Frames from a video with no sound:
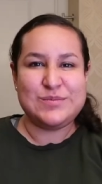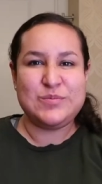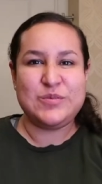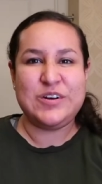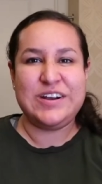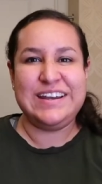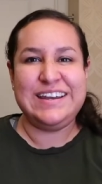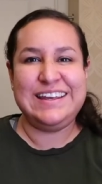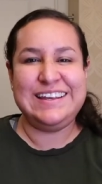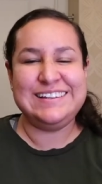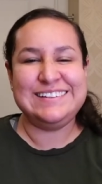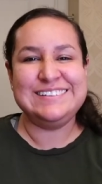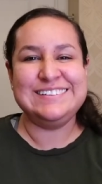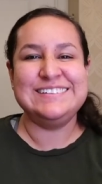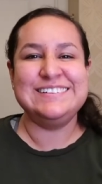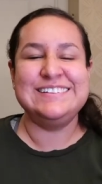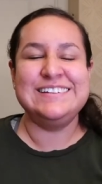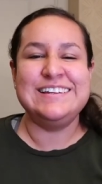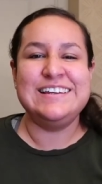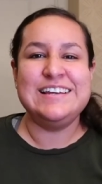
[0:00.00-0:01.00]
good morning.
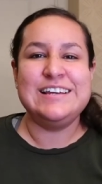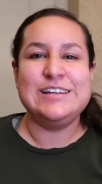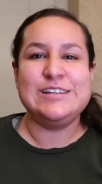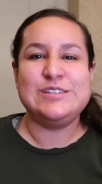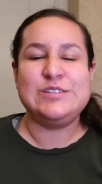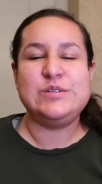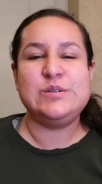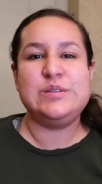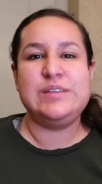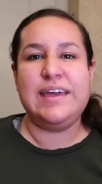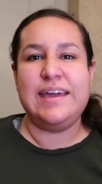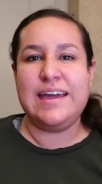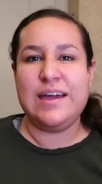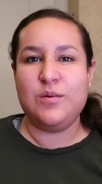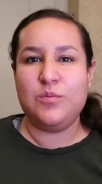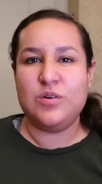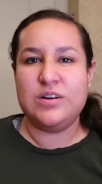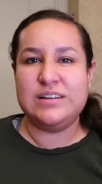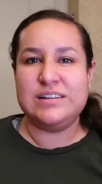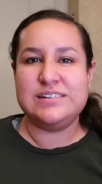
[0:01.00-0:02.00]
Today
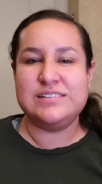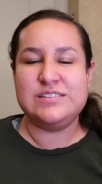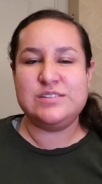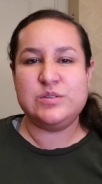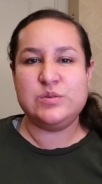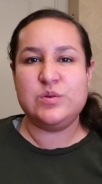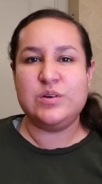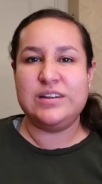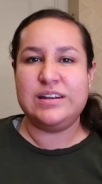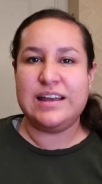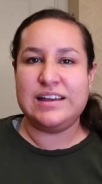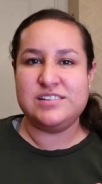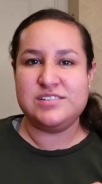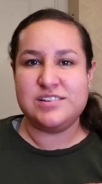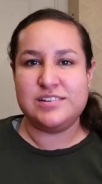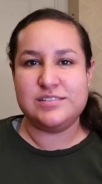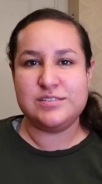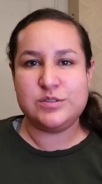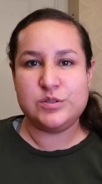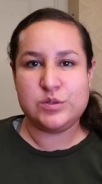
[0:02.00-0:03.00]
I wanna do an
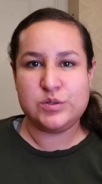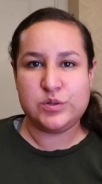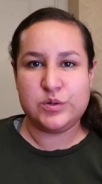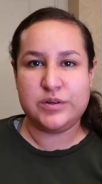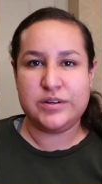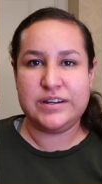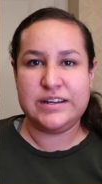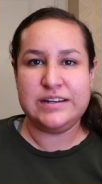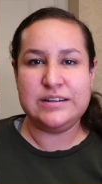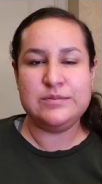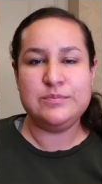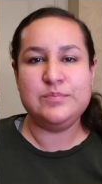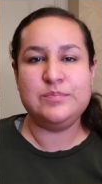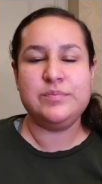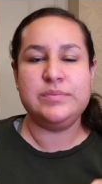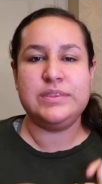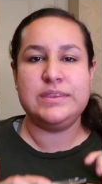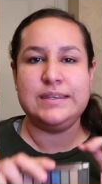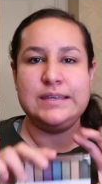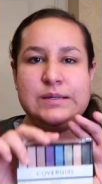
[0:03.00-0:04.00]
eyeshadow tutorial
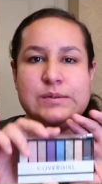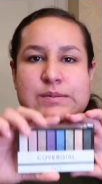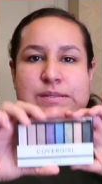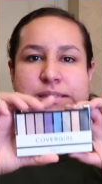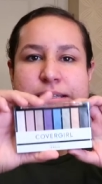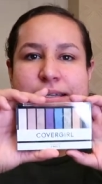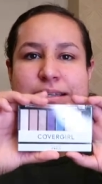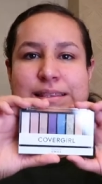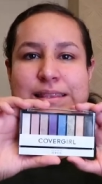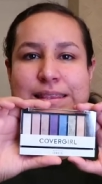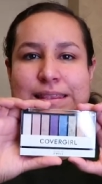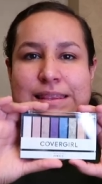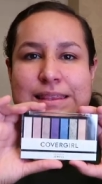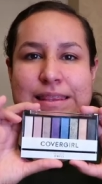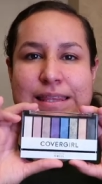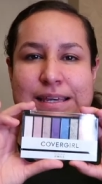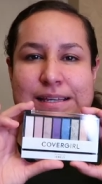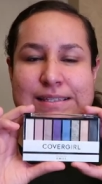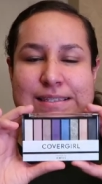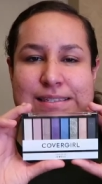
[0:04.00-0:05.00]

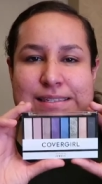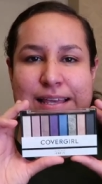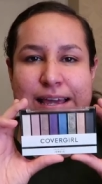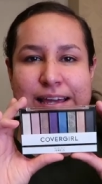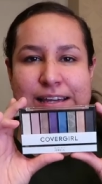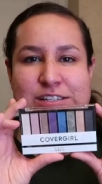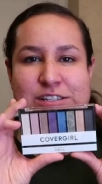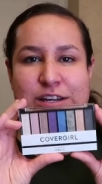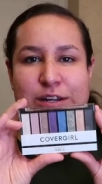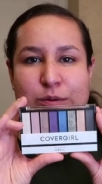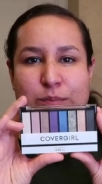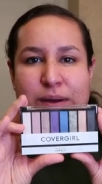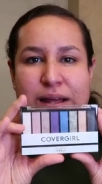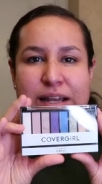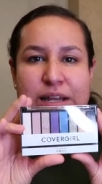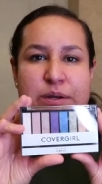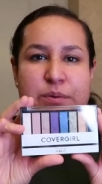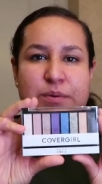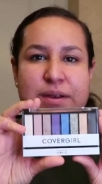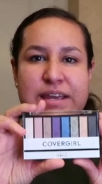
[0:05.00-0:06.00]
using this eyeshadow
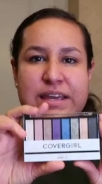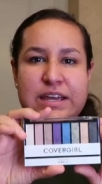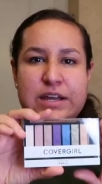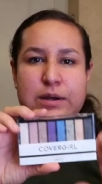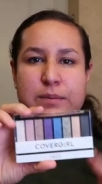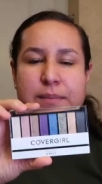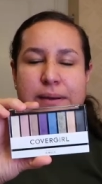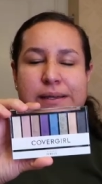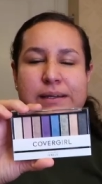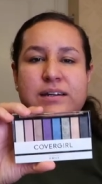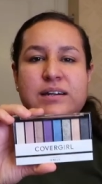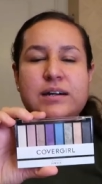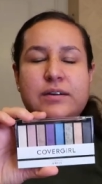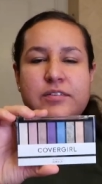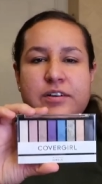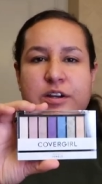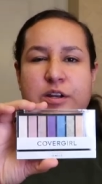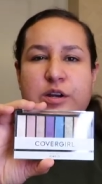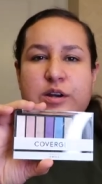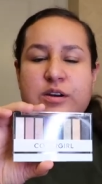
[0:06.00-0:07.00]
palette right here by
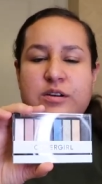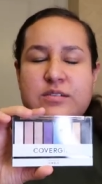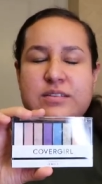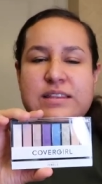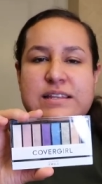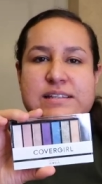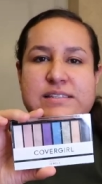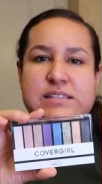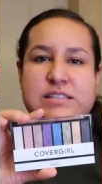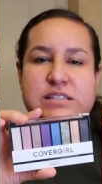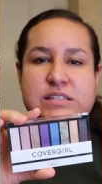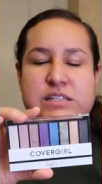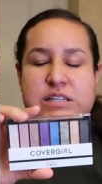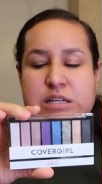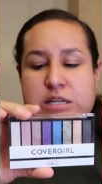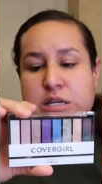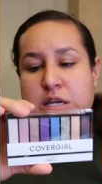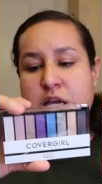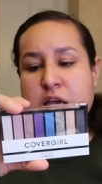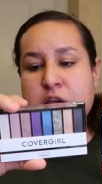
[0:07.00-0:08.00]
Covergirl. This is
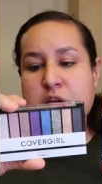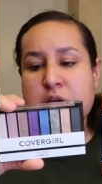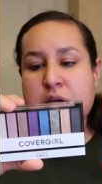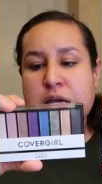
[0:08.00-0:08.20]
the